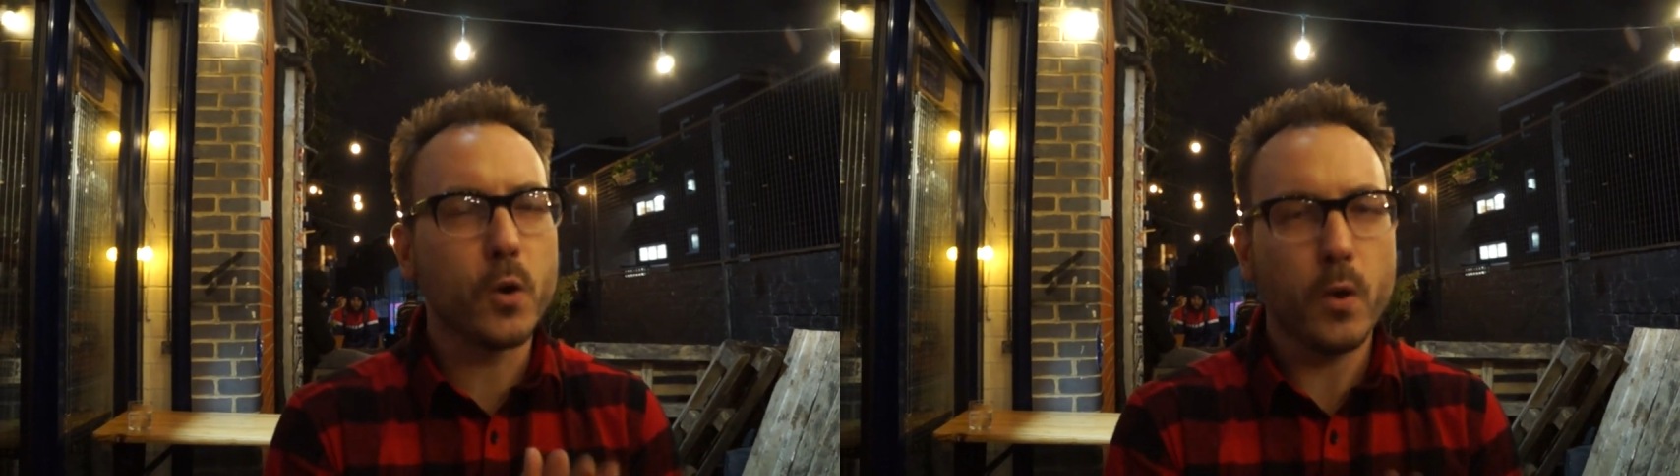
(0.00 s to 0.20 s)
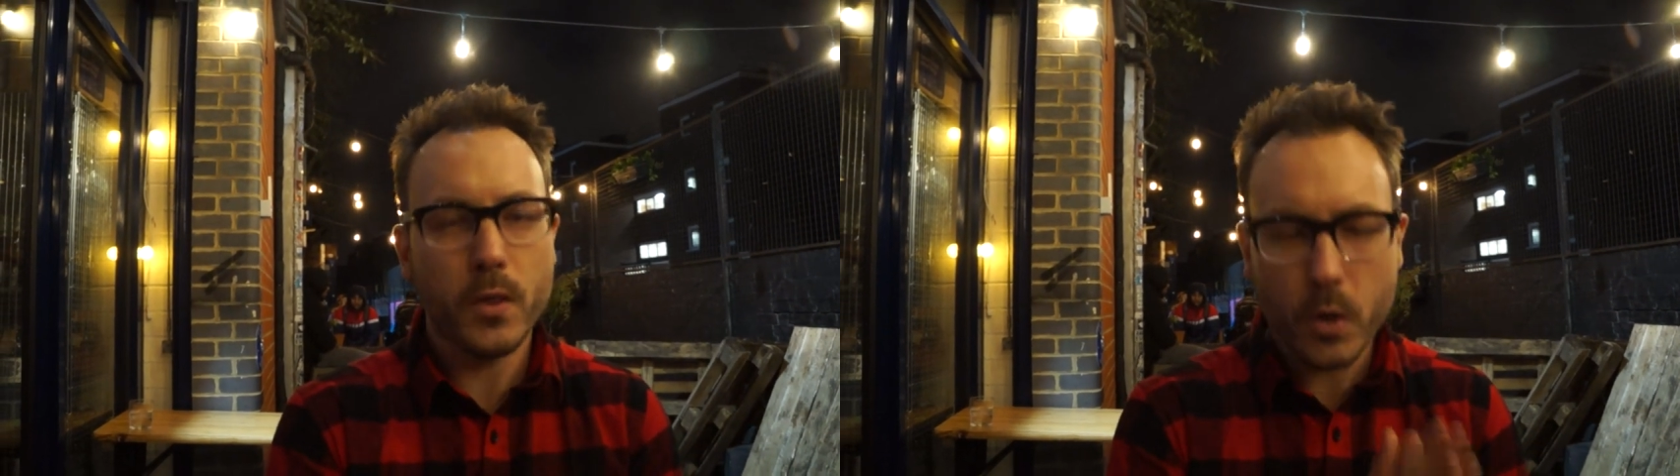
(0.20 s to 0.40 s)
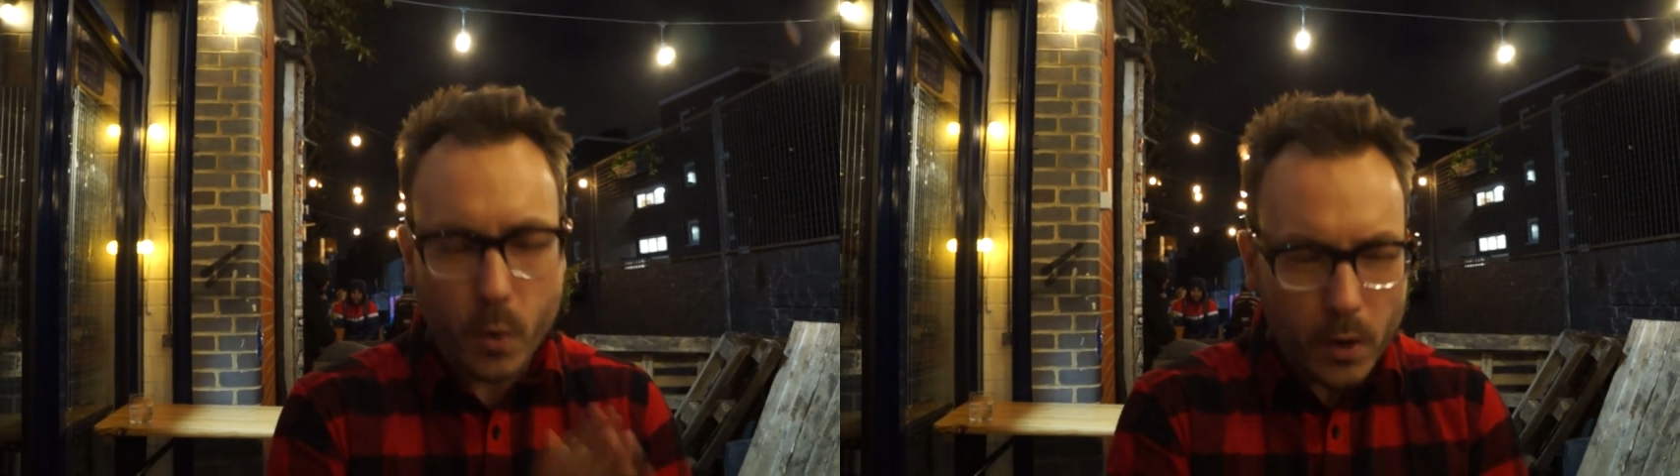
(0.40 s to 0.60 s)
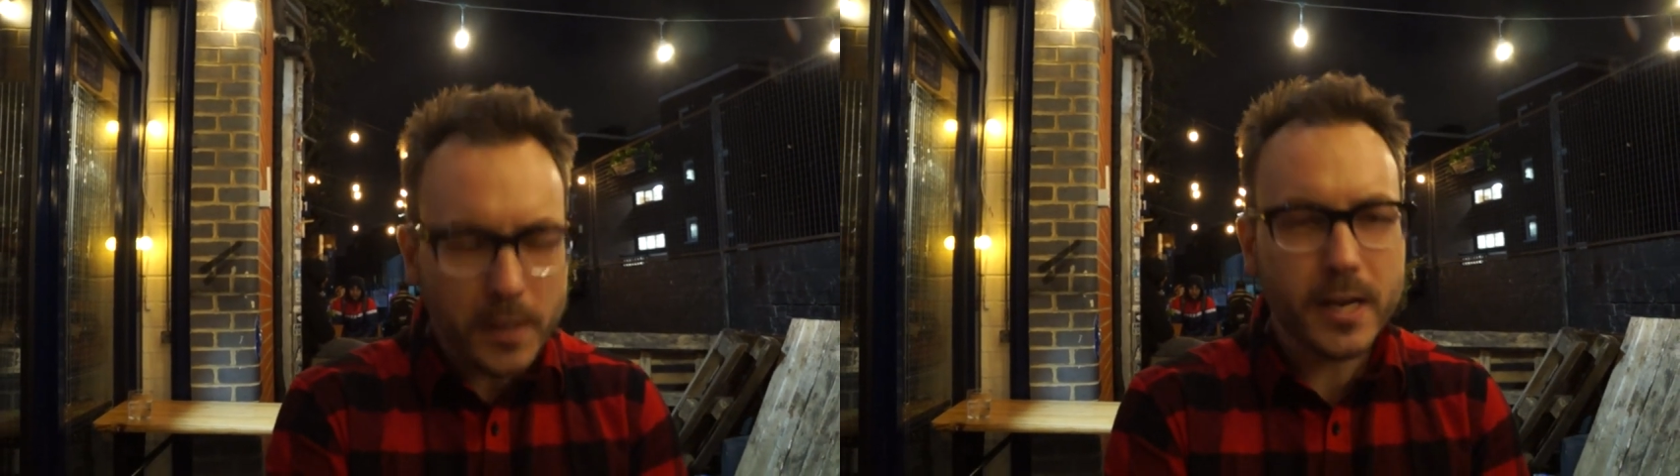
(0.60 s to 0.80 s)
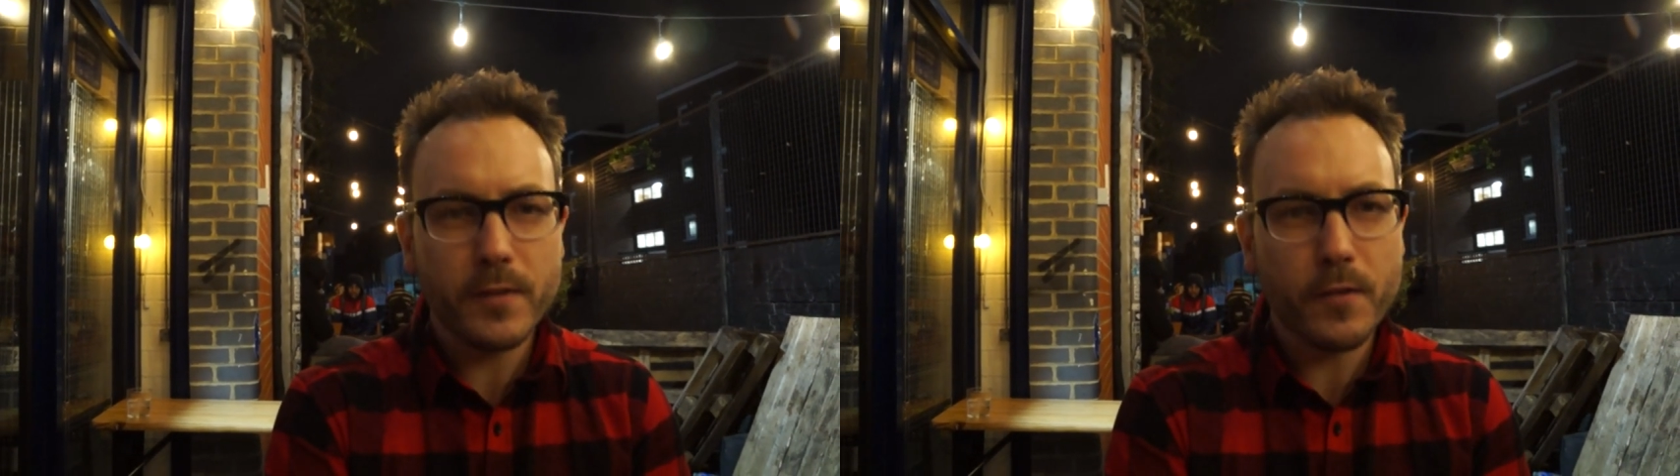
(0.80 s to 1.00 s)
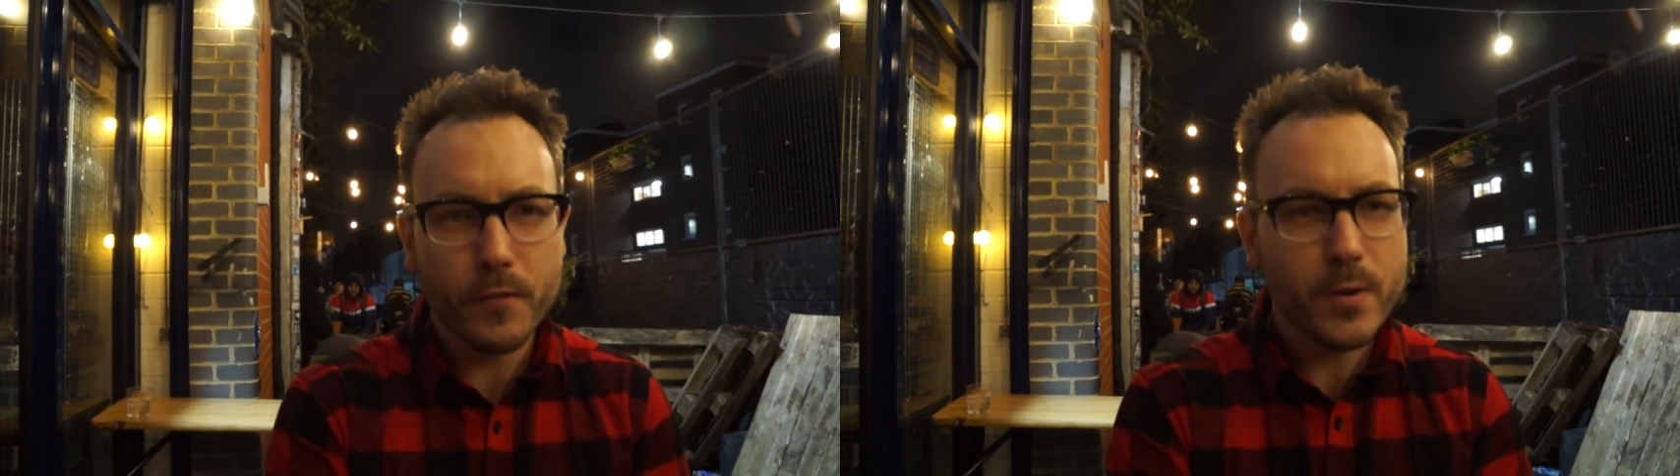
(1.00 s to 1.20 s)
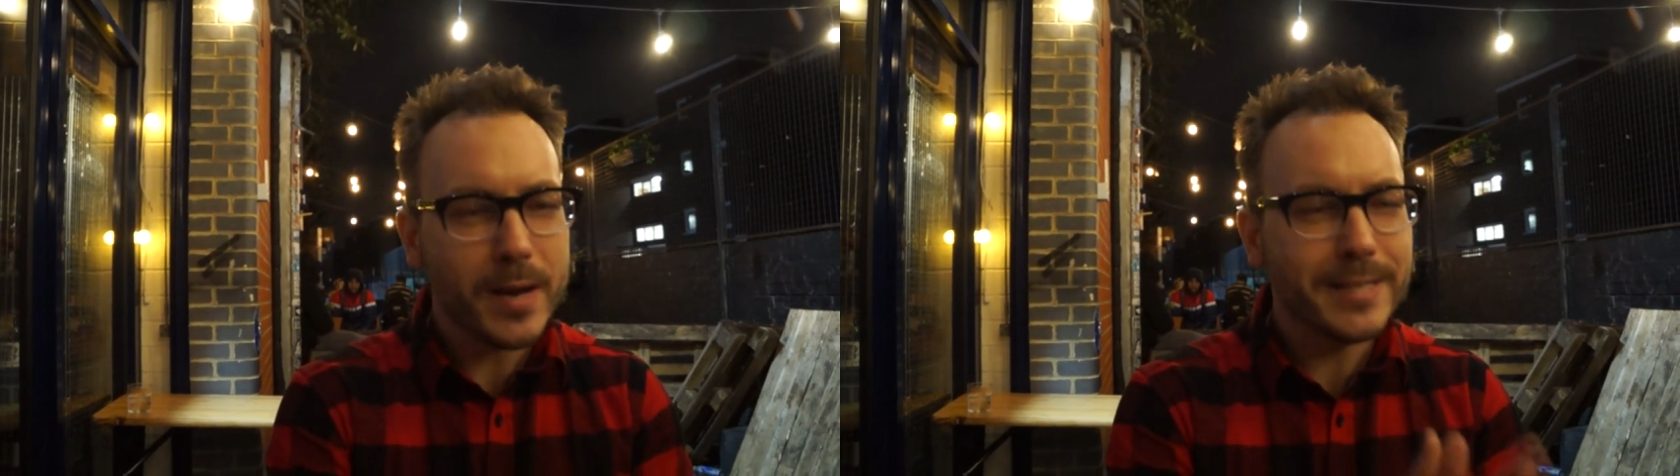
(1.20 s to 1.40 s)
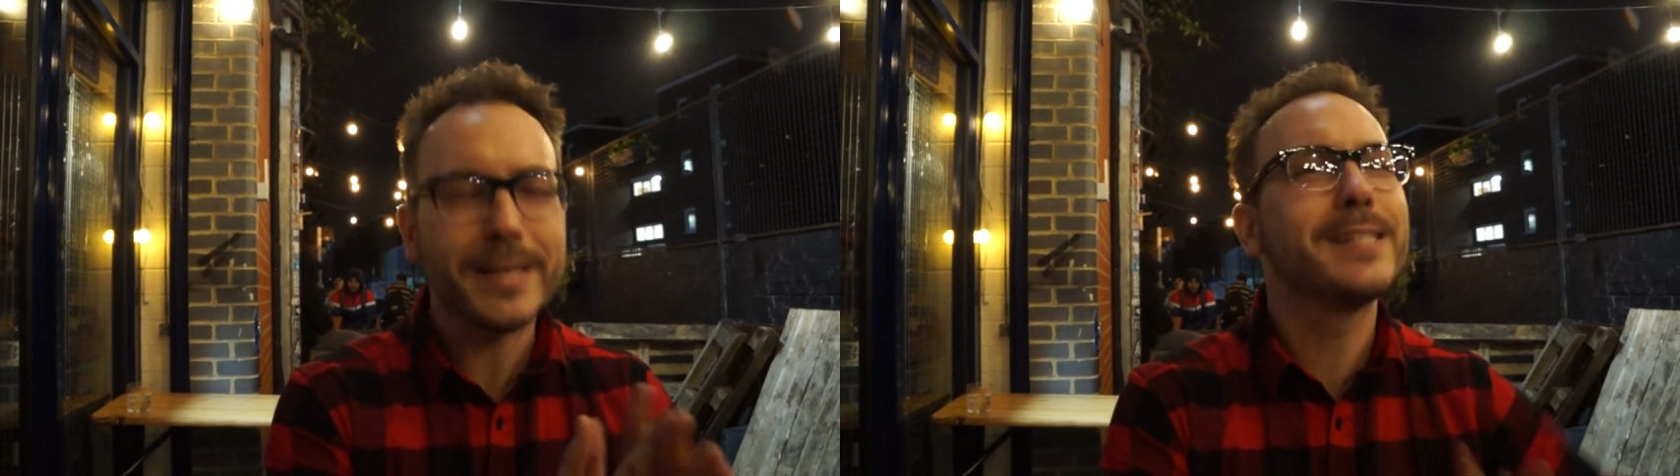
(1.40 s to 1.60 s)
quality of the fruit
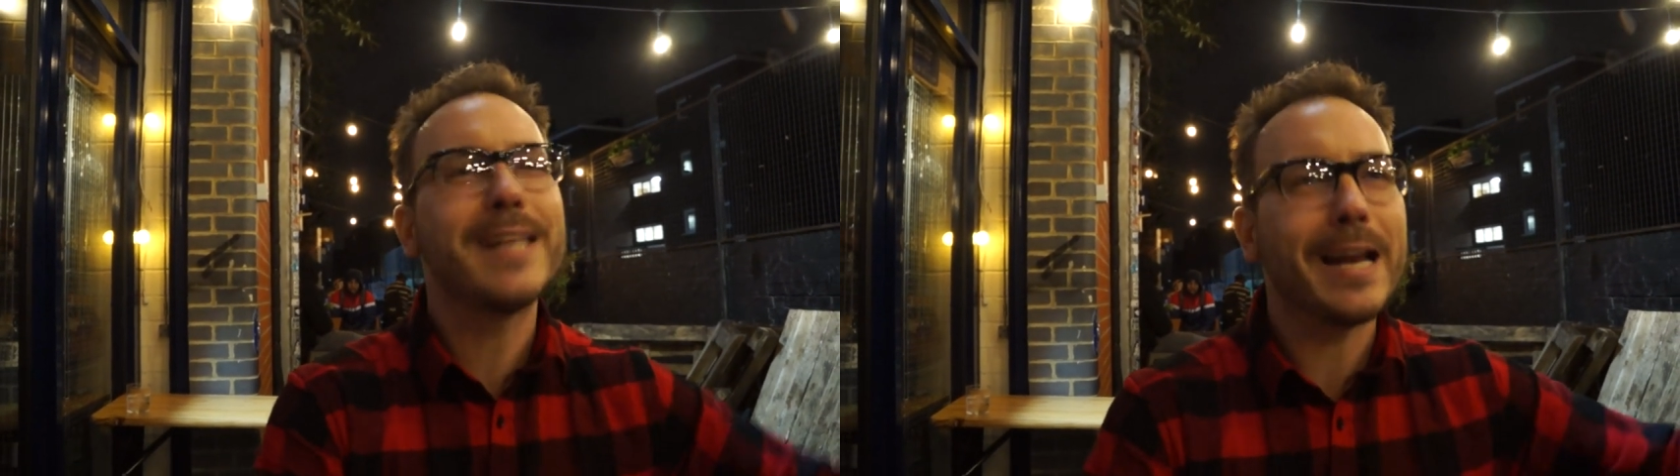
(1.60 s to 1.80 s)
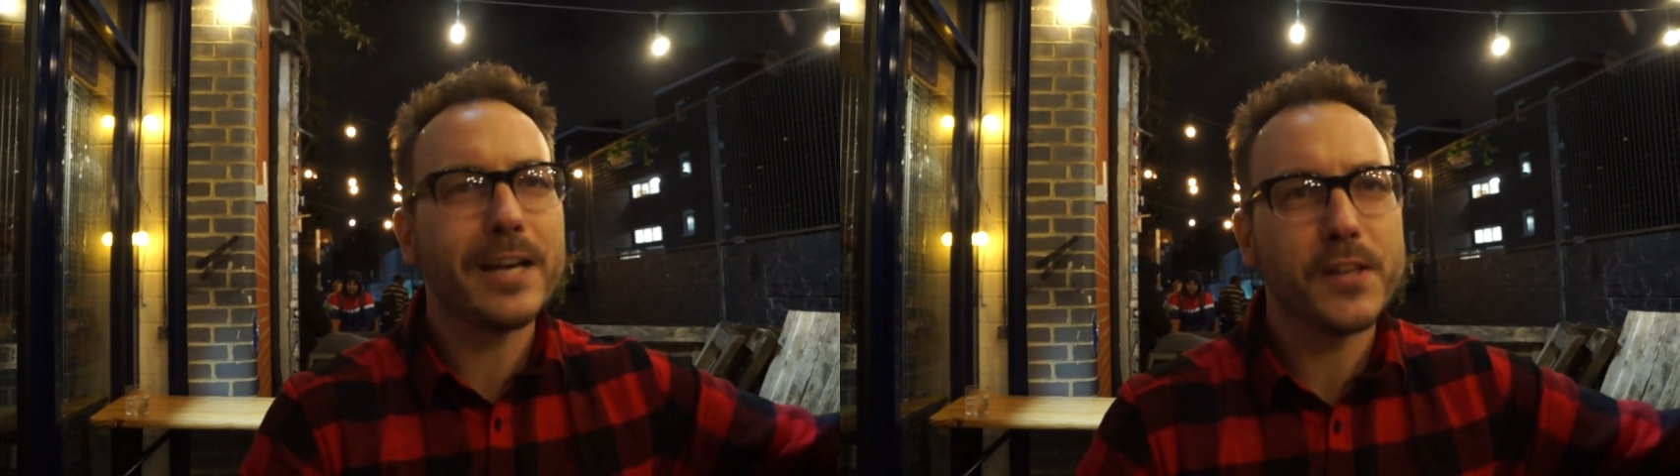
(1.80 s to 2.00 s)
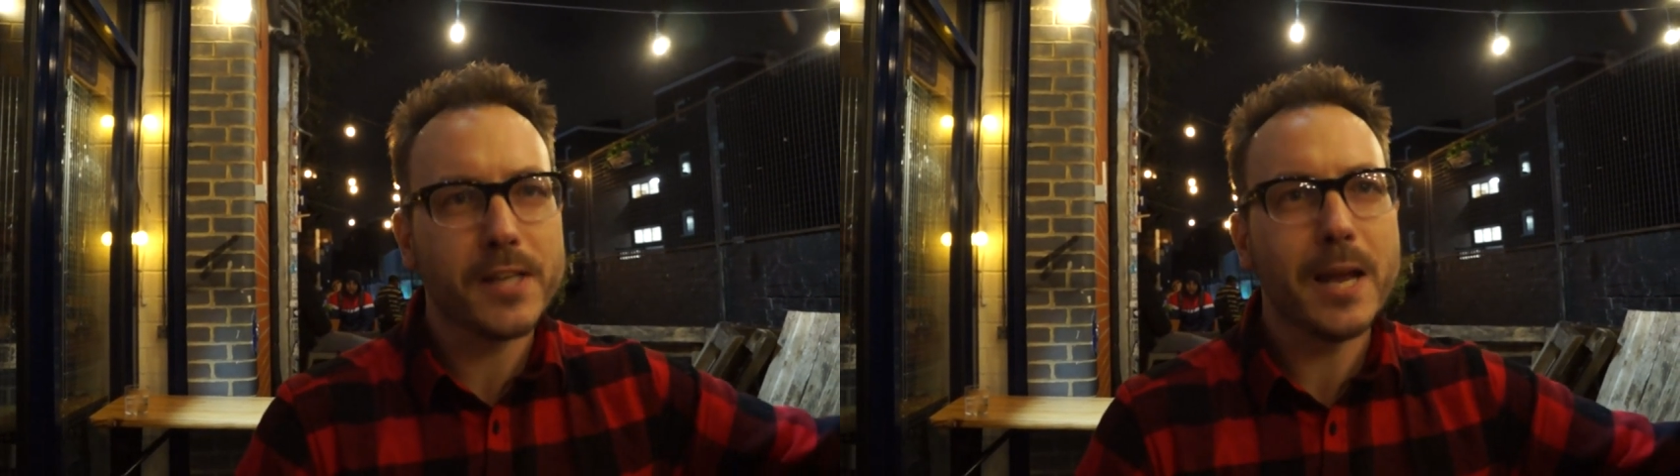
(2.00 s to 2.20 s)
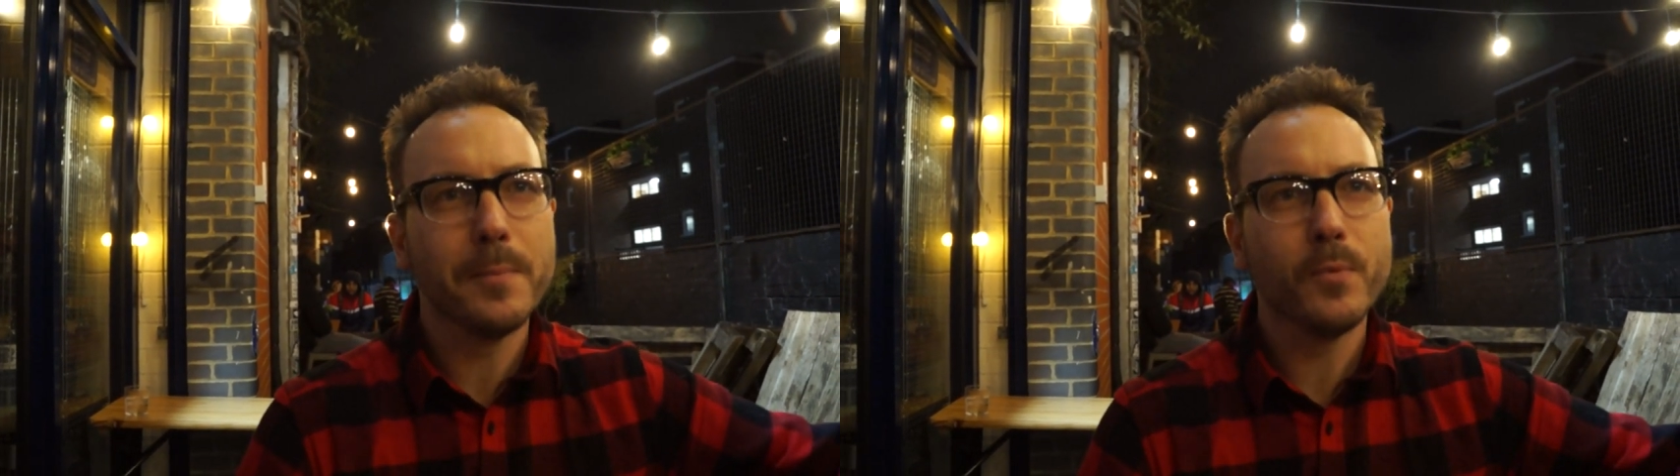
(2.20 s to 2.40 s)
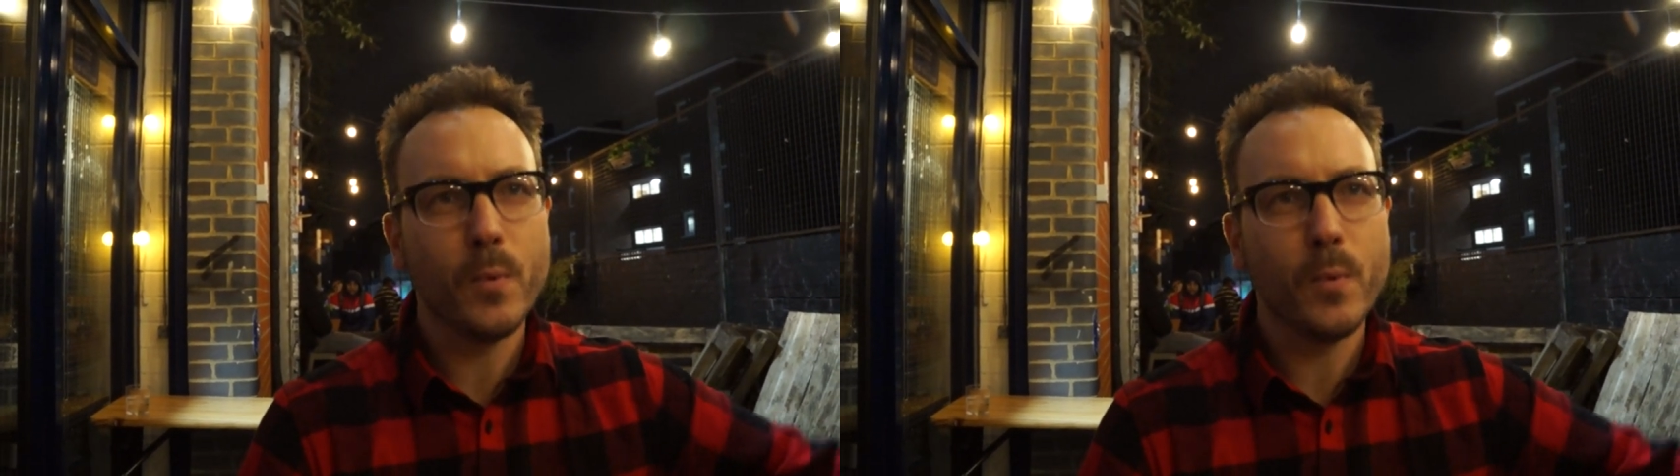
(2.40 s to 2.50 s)
is exactly the same